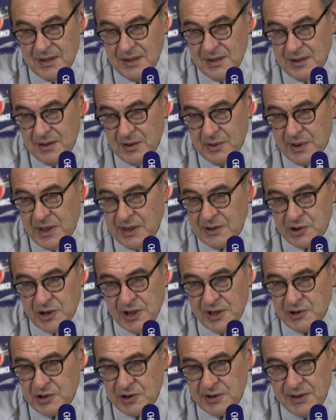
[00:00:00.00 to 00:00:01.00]
You can
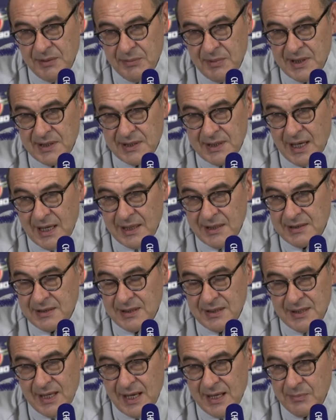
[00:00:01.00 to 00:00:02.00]
change the
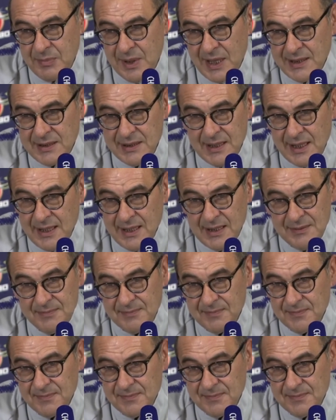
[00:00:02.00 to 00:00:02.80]
mentality day by day.